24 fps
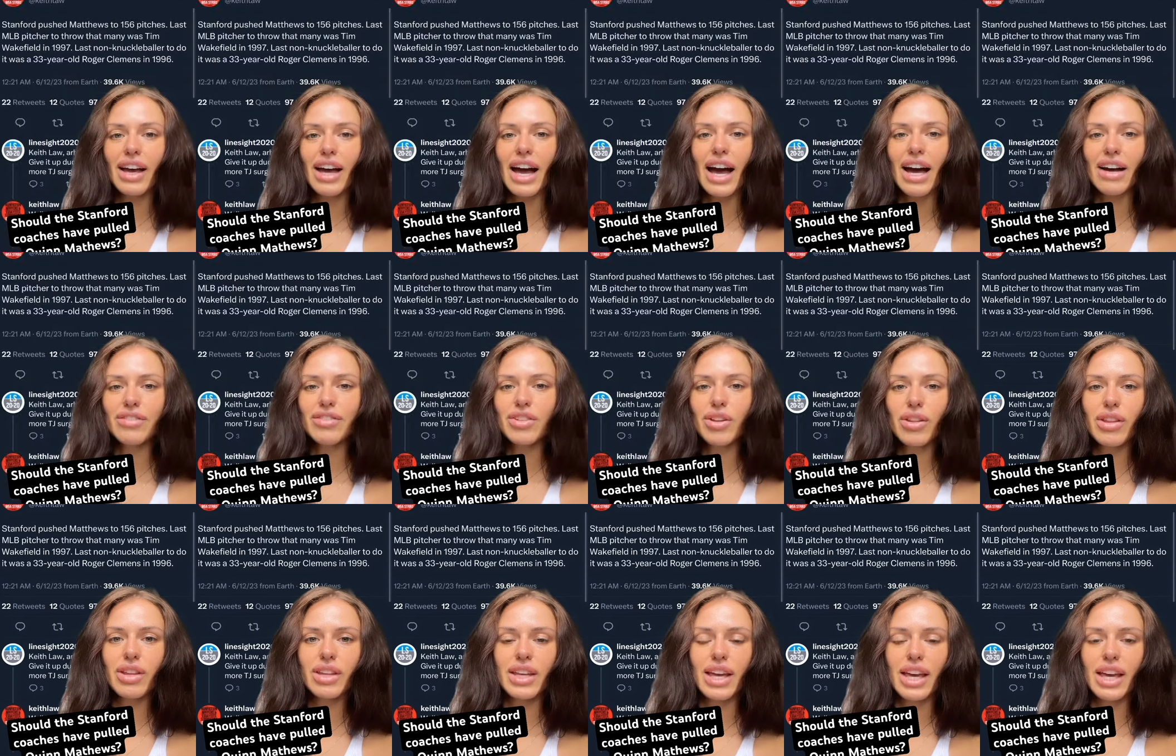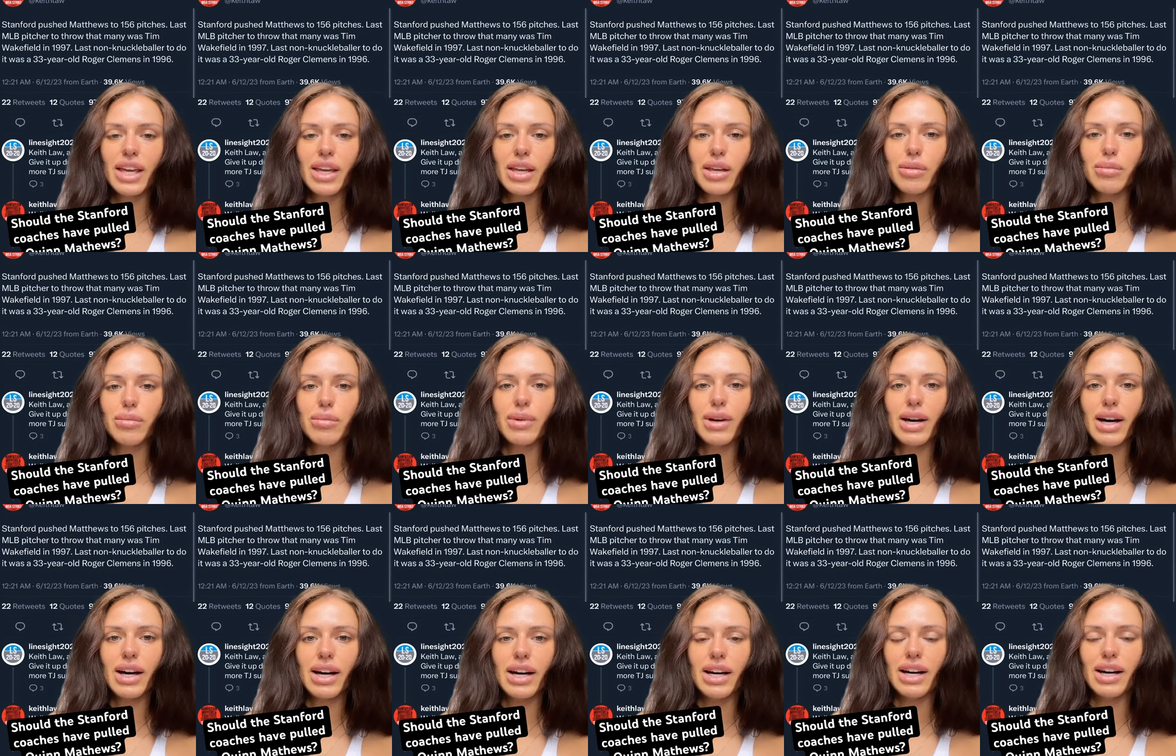After the game,
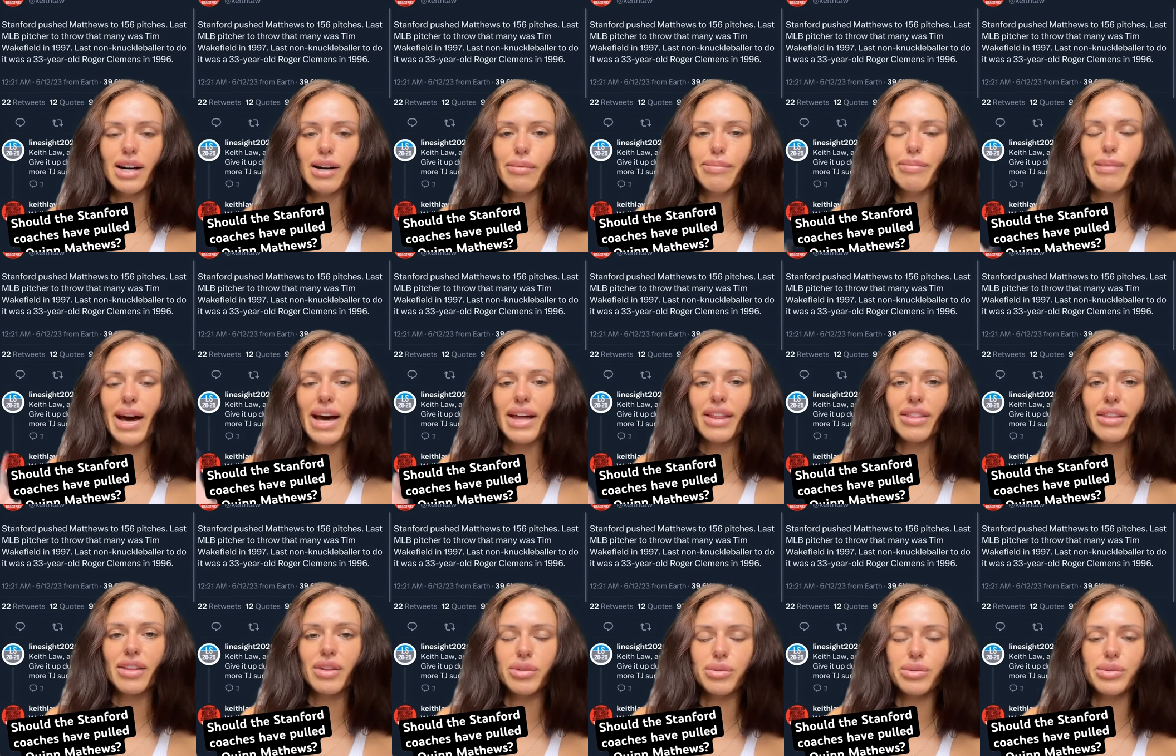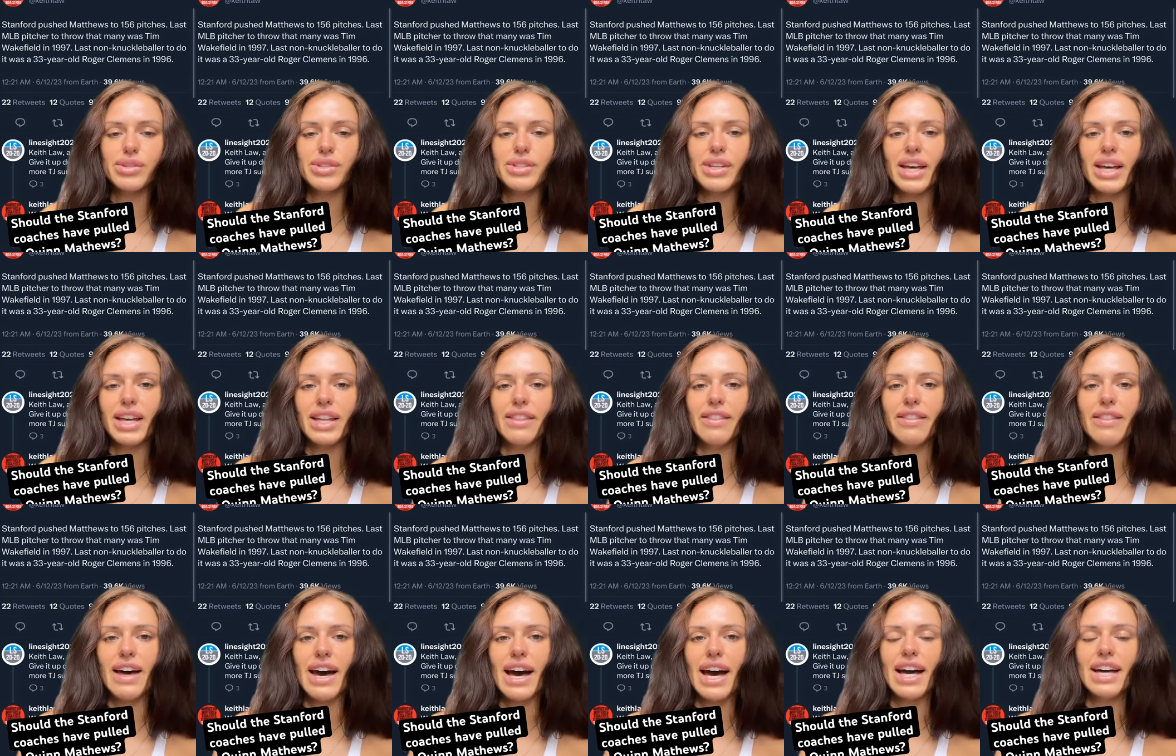Mathews
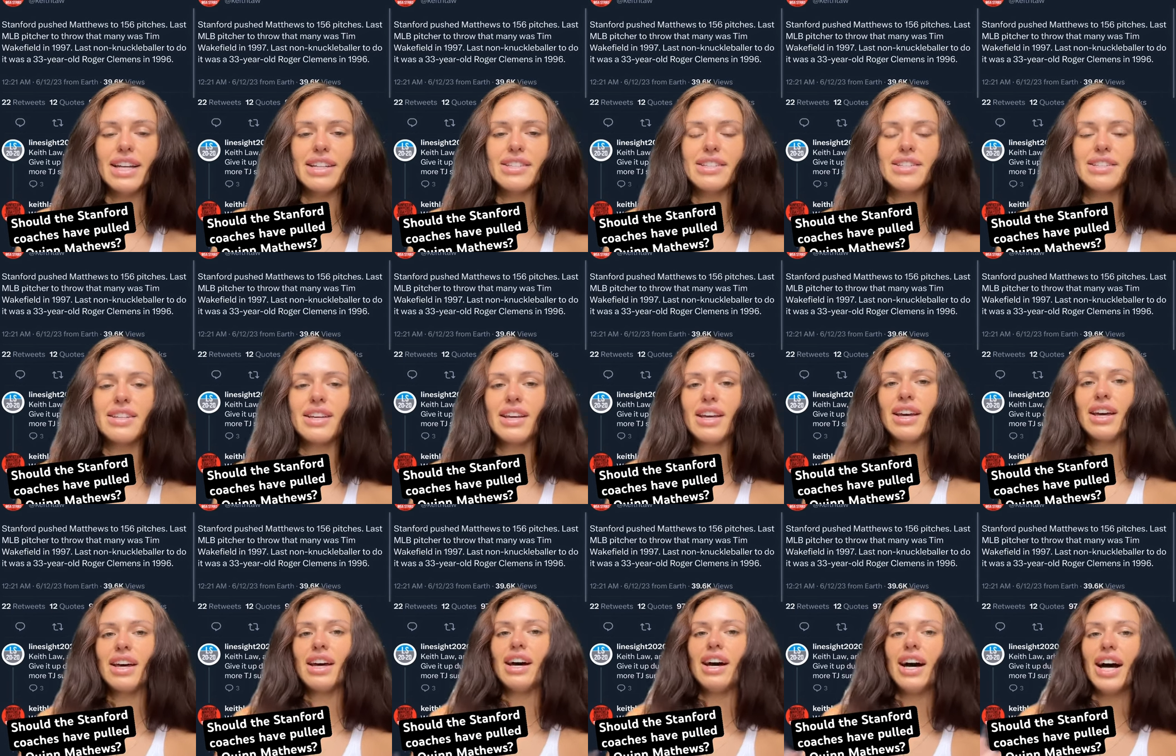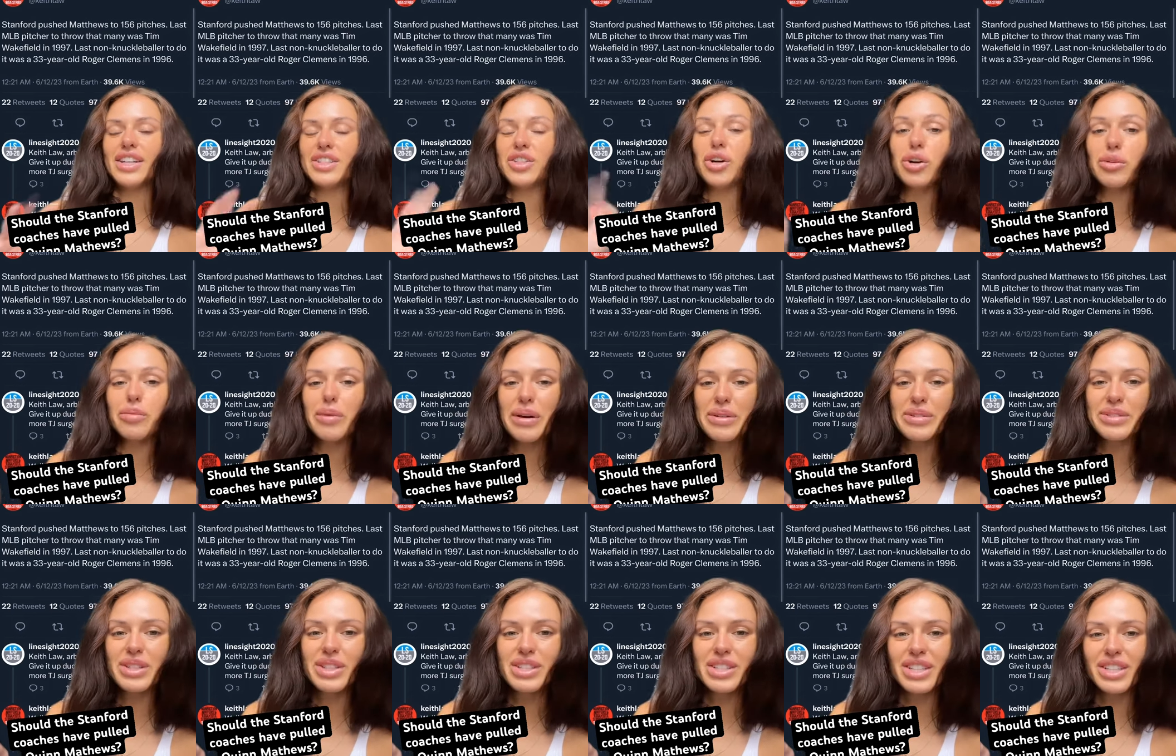said that, "I told him I
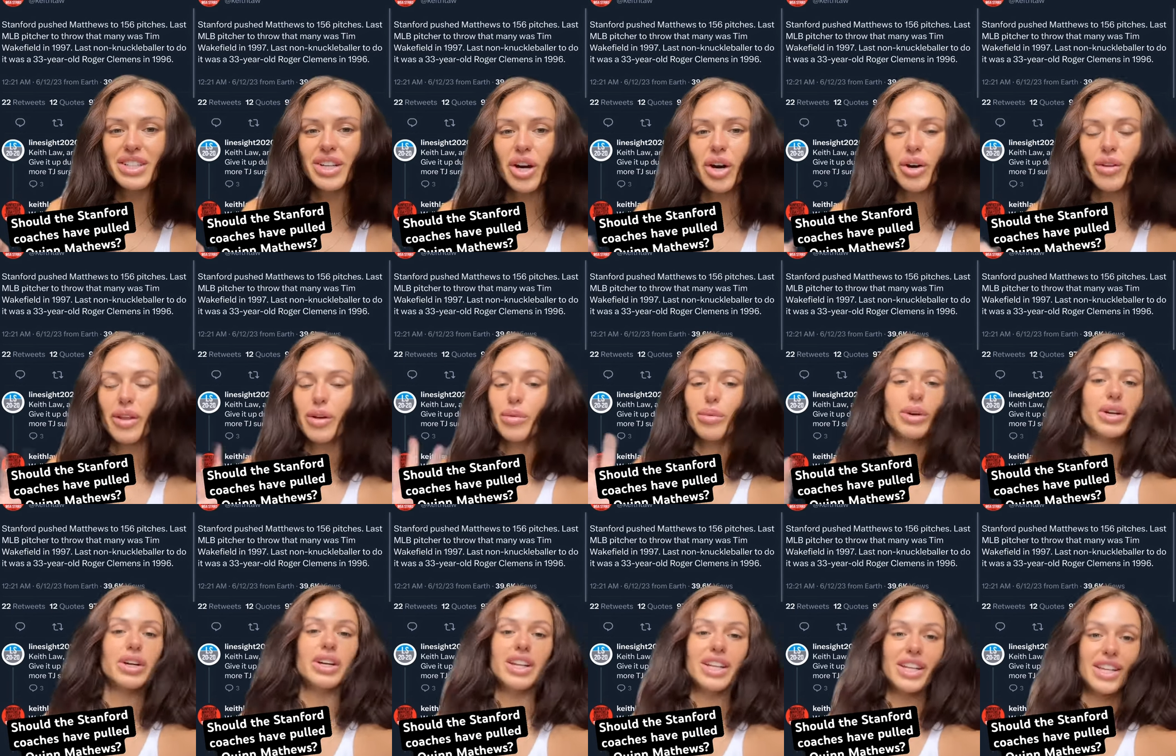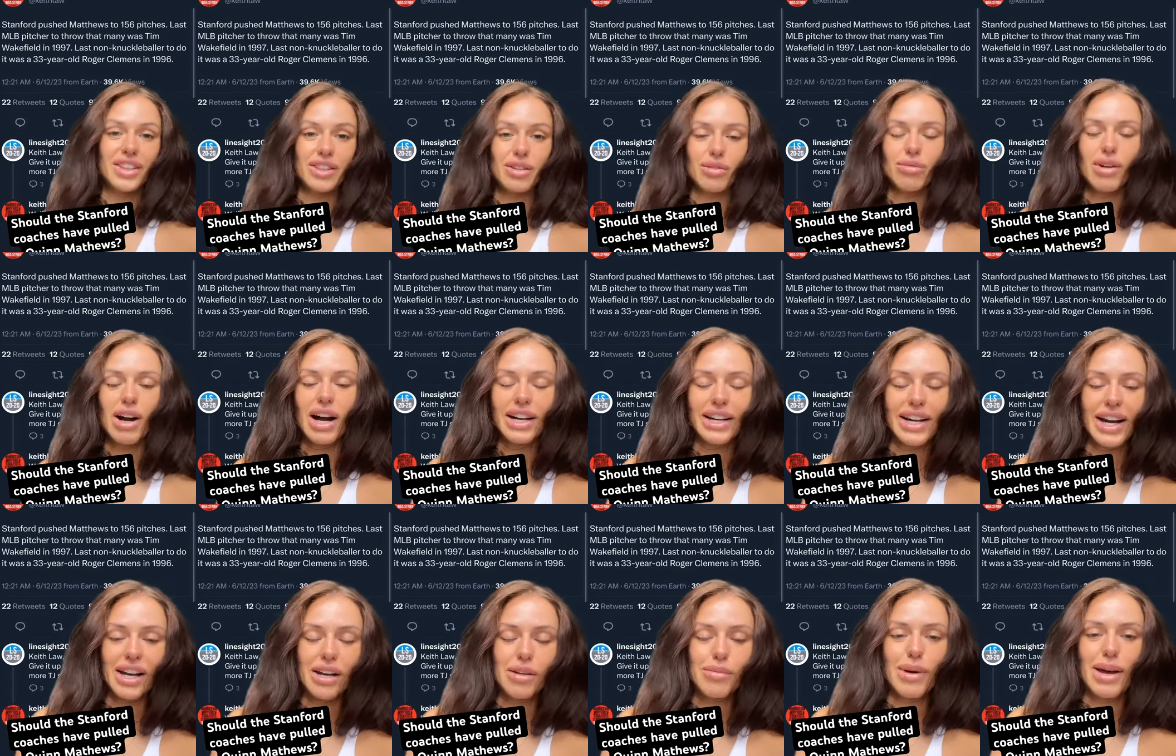was good to go. They weren't going to get the
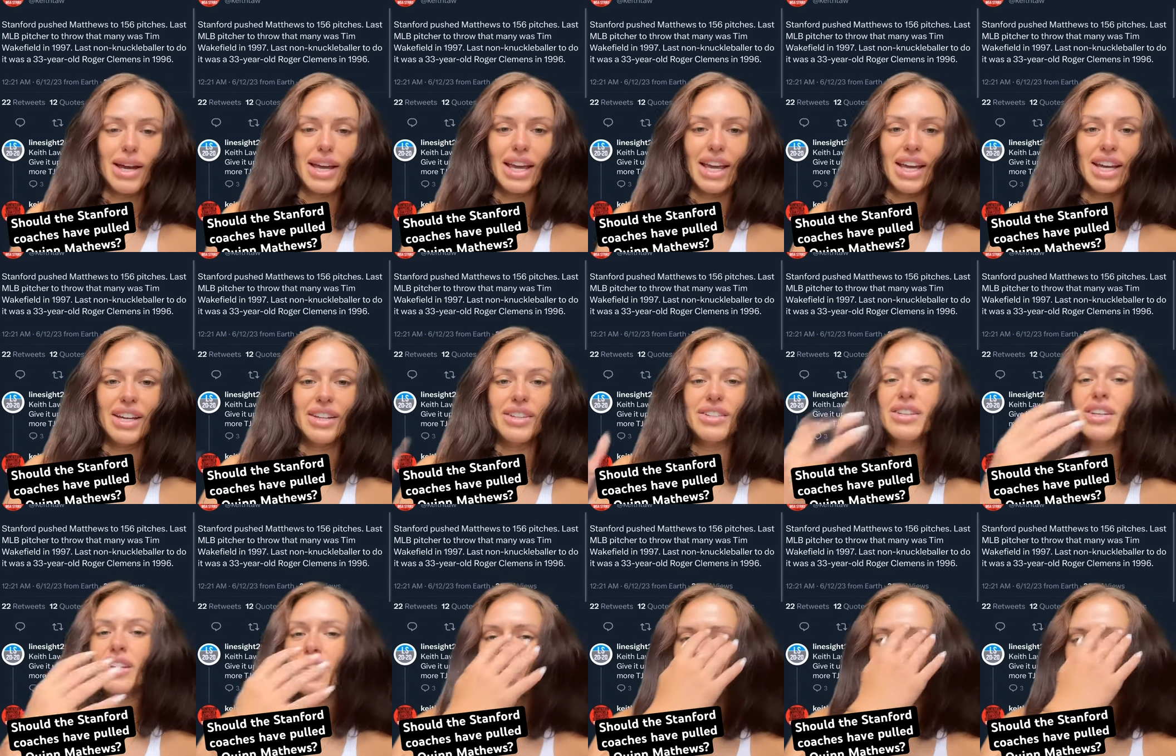rock out of my hand."